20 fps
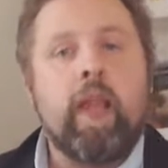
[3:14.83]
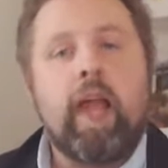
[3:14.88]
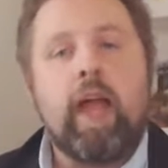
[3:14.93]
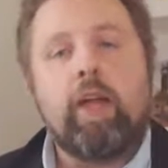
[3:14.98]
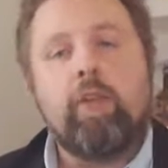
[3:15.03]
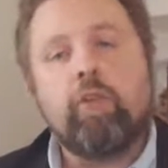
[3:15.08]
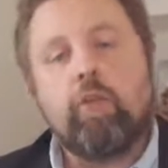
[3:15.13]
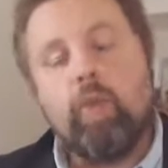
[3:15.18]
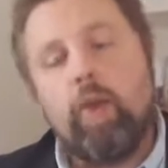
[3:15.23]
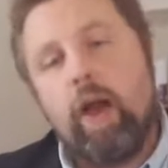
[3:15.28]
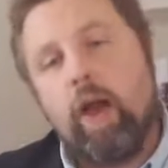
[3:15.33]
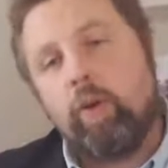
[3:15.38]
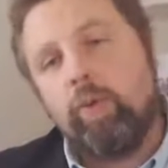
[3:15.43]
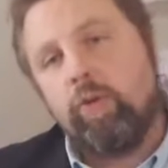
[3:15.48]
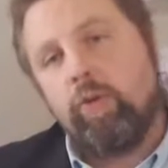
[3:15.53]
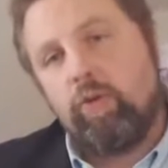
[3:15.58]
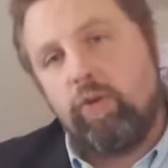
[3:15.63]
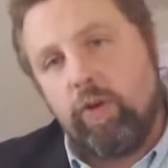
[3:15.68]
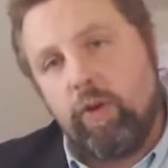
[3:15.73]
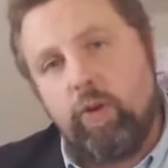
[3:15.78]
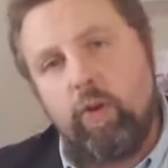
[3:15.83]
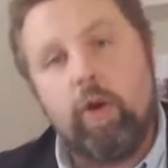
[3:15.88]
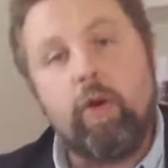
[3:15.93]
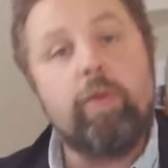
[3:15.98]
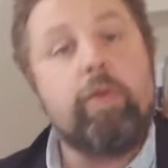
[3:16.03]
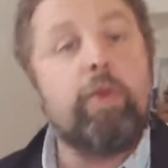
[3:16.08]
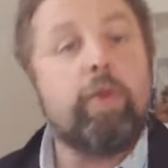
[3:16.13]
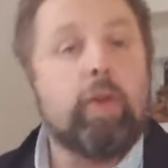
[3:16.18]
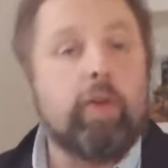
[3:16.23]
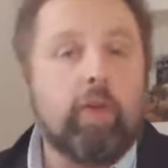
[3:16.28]
as ground
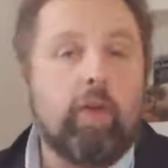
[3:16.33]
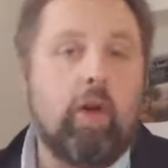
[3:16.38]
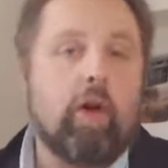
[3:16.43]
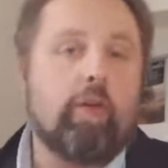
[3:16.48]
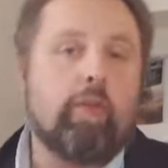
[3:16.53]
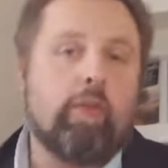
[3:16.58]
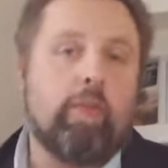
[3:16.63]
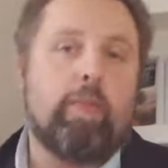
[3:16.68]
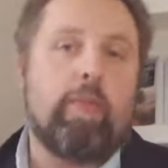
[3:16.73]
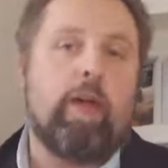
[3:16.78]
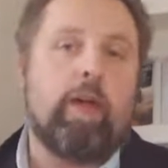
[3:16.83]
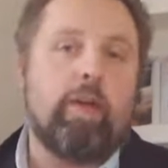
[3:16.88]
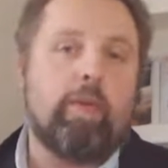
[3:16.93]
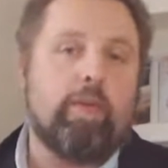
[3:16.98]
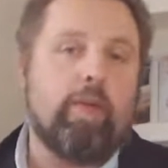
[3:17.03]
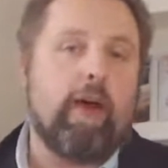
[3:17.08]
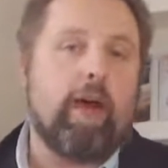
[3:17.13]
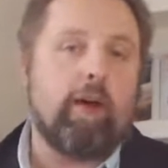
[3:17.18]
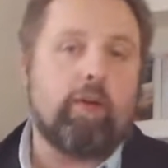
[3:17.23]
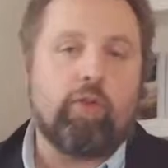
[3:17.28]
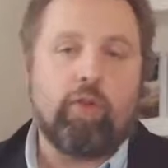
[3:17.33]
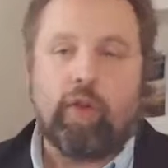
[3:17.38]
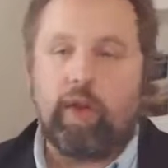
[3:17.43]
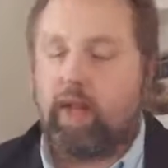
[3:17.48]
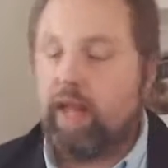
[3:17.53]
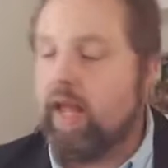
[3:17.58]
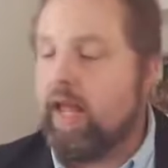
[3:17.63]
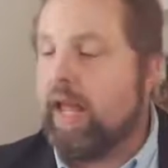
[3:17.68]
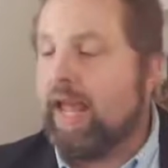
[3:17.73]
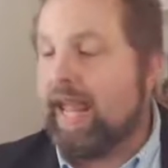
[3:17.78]
zero for the loss of
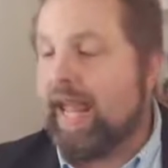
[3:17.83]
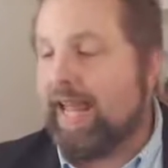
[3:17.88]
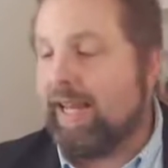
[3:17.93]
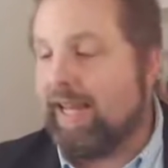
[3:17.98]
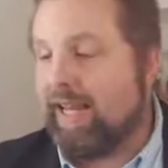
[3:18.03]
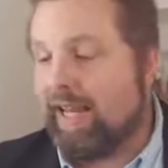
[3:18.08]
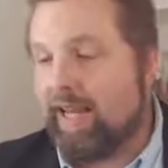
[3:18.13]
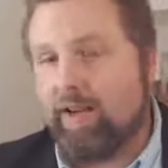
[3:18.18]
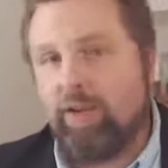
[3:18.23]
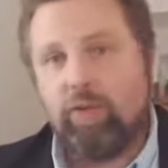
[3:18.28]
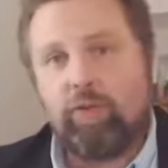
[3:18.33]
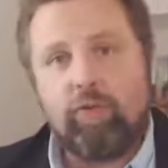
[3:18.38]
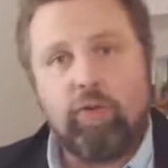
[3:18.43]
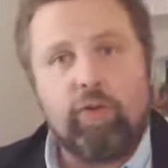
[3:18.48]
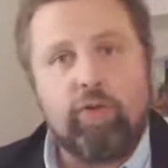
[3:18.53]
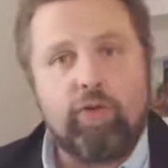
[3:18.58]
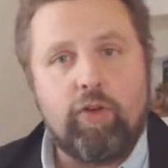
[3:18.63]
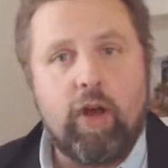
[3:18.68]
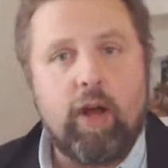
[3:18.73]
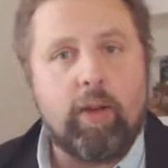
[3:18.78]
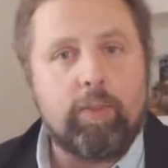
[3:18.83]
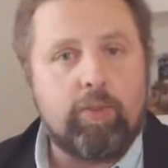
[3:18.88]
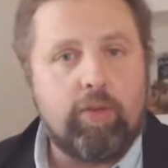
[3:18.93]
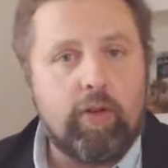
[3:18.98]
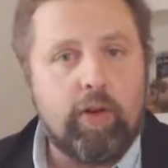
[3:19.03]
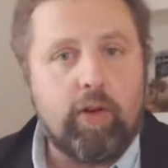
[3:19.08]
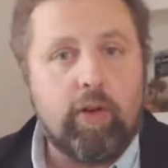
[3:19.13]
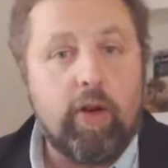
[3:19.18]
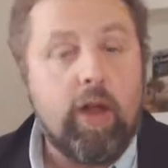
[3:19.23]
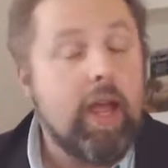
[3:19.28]
manufacturing and industry jobs
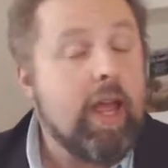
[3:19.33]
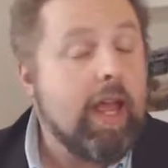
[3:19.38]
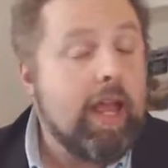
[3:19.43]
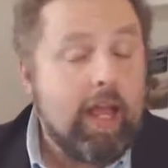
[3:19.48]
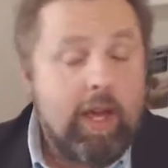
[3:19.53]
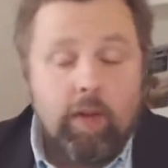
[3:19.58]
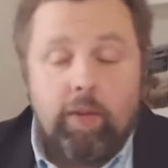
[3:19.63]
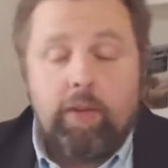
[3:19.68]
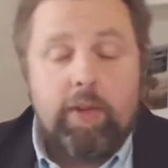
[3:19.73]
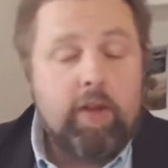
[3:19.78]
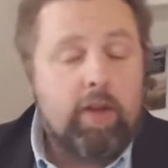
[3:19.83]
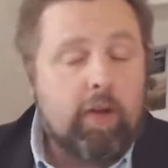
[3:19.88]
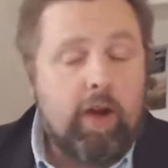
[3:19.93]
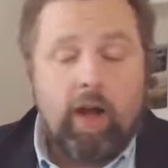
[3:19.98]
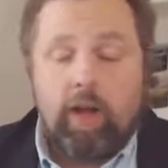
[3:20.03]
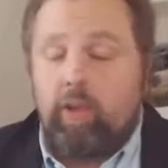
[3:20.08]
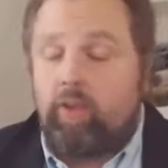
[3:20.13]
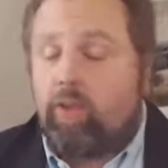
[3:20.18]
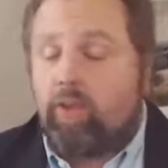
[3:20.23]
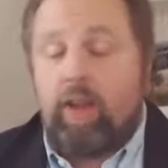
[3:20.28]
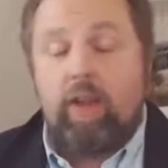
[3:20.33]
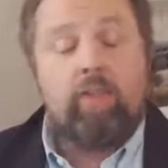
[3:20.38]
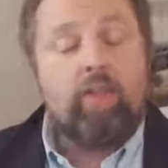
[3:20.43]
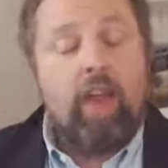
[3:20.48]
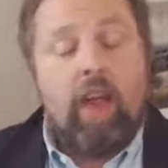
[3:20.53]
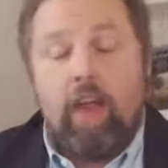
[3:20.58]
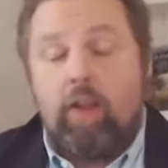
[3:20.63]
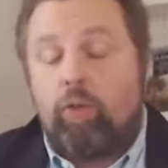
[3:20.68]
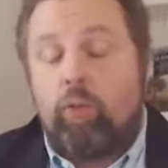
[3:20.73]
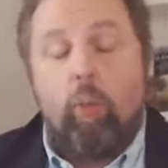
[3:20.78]
here in the United States
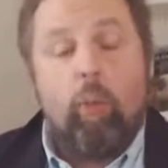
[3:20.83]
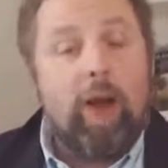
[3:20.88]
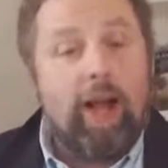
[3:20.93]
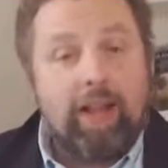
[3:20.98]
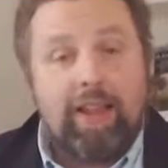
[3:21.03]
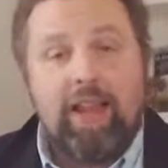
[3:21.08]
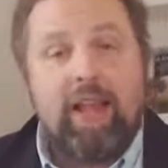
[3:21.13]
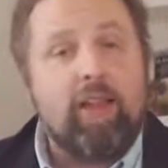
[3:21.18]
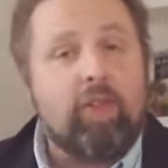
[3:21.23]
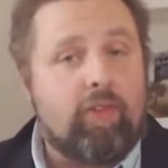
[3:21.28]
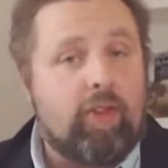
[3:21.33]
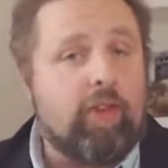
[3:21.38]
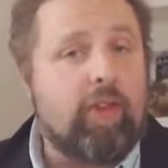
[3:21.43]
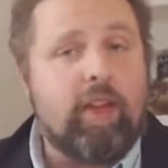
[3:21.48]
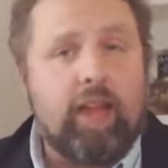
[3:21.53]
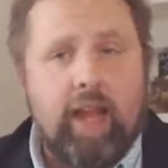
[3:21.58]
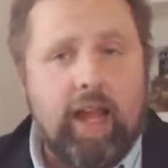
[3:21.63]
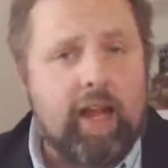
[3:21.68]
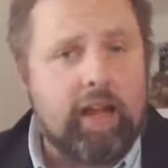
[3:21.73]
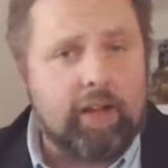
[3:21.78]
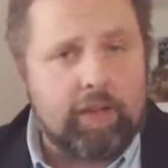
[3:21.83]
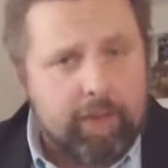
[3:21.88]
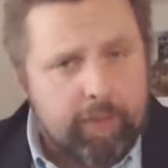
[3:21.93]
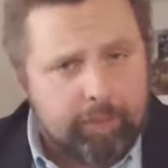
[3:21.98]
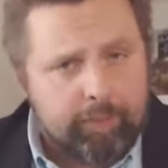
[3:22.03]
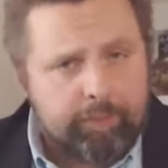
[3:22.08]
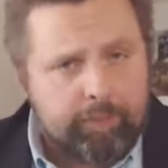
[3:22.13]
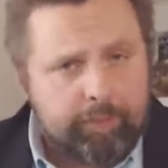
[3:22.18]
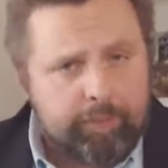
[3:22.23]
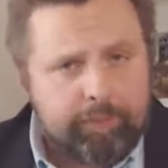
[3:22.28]
as well as in Canada.